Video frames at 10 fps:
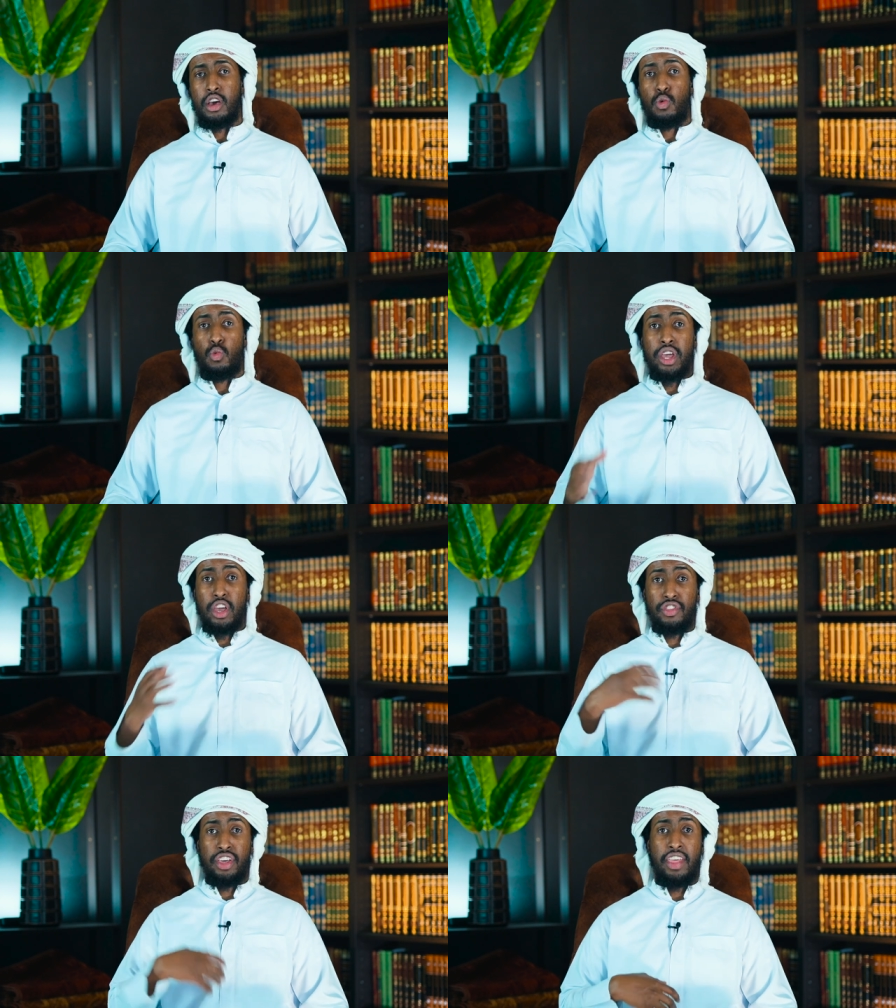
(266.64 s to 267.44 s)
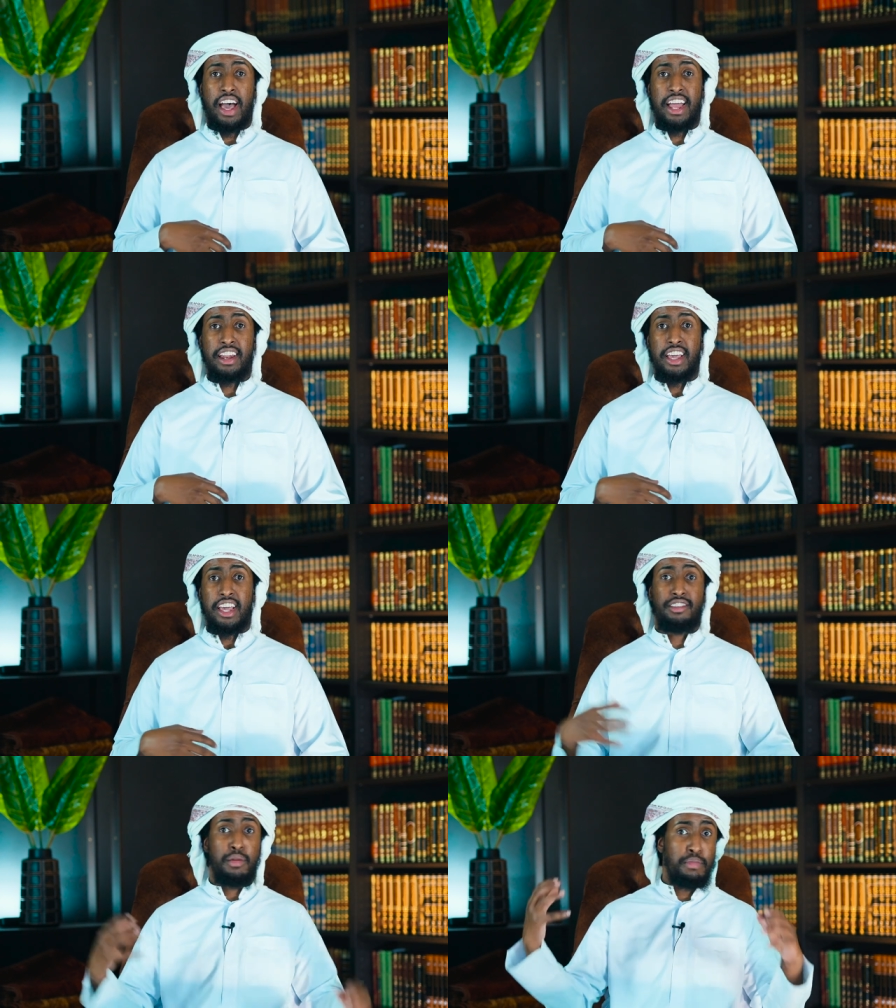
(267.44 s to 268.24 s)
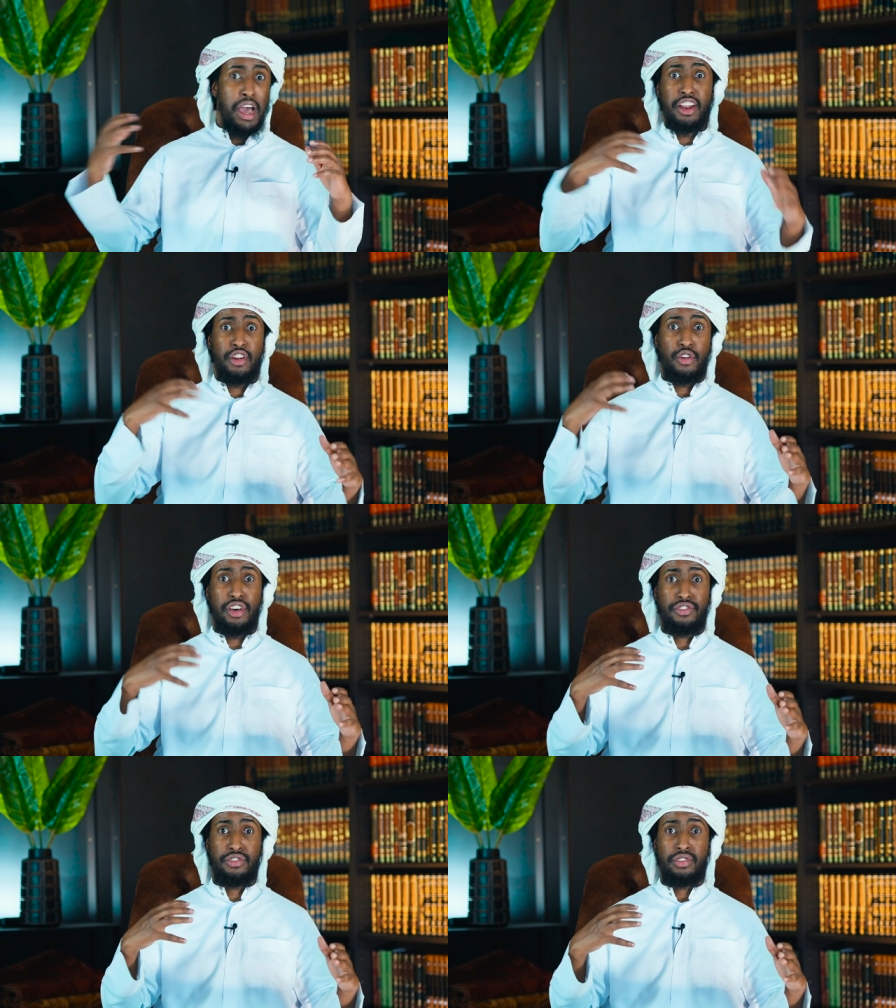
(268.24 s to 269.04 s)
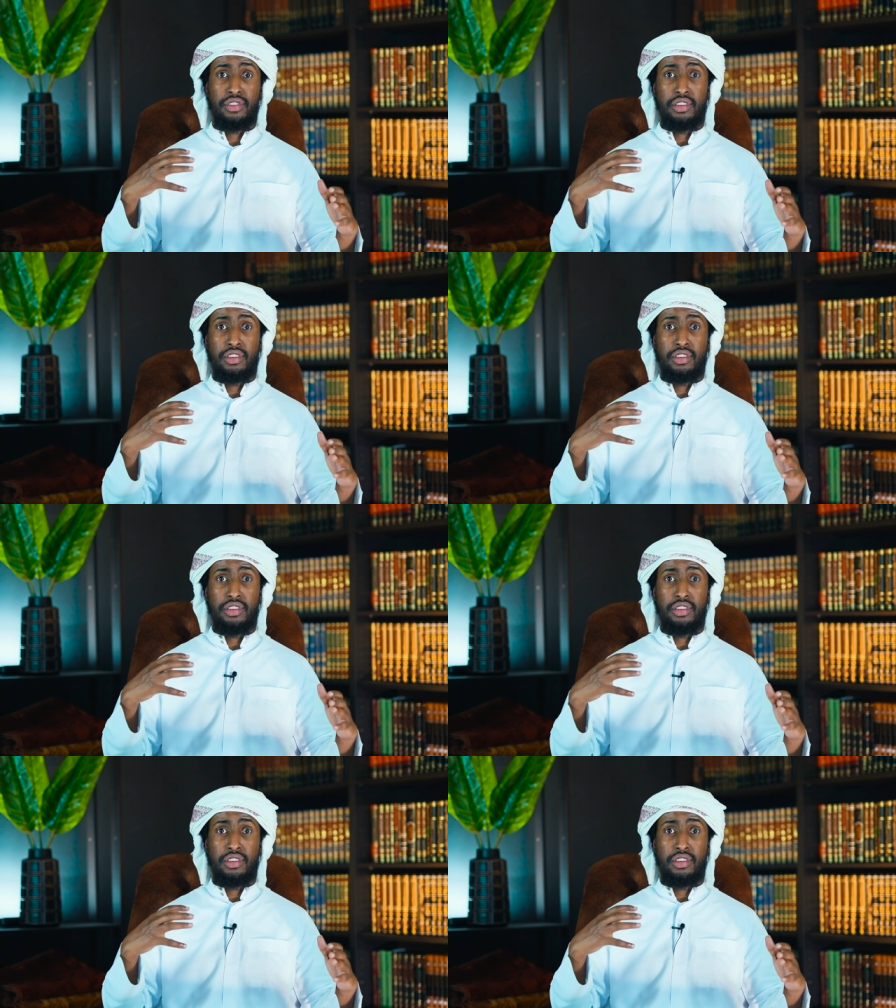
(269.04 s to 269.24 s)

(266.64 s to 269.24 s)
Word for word: We, on the other hand, it's a burden on us.